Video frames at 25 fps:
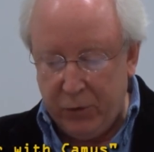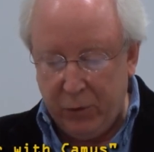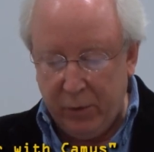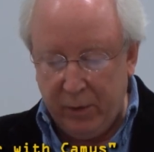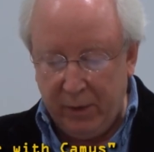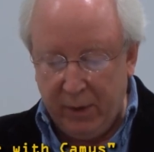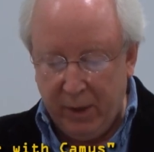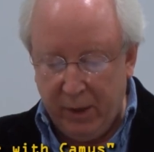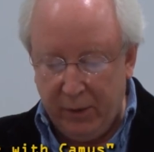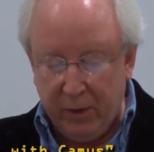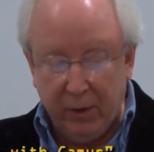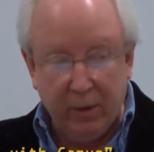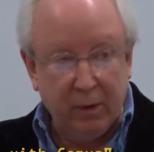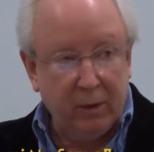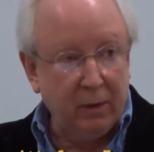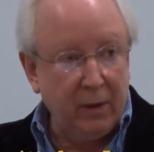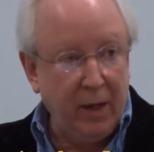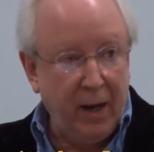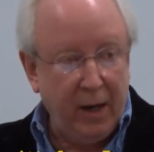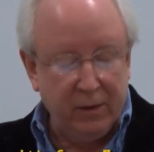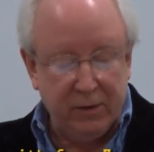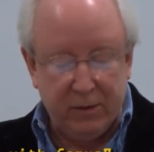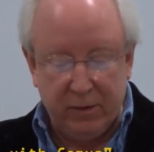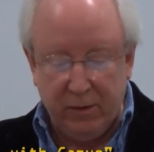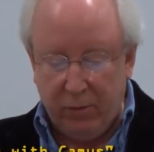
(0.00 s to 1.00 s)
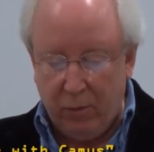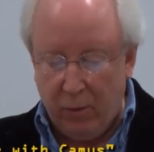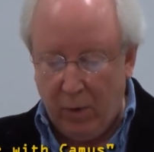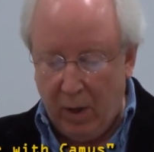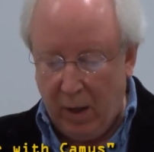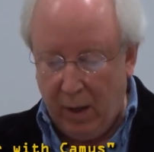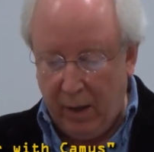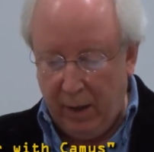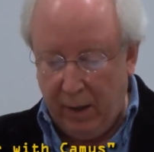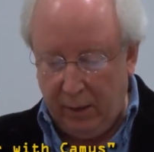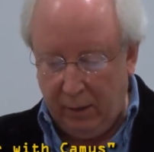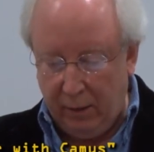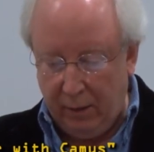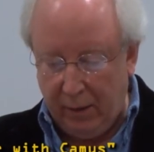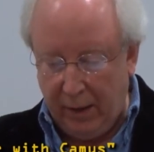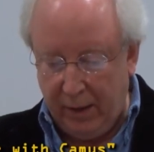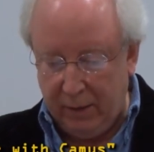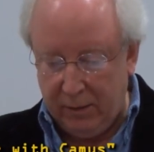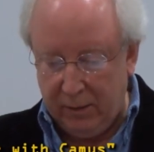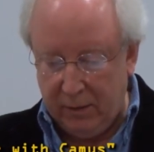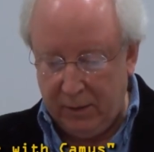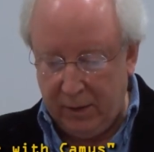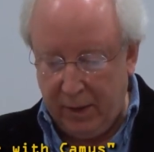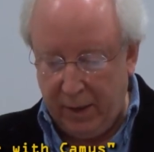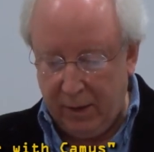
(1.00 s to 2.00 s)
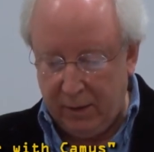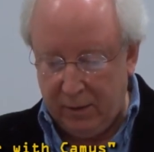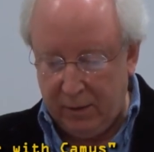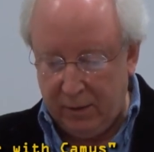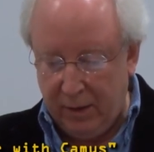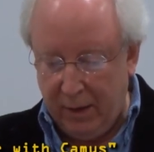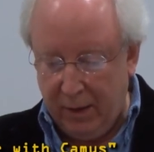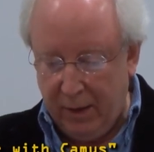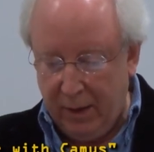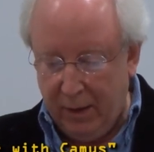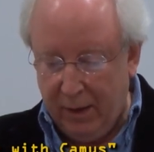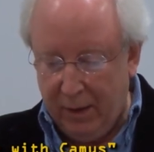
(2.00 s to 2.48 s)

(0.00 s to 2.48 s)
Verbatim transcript: to another glass of wine and says,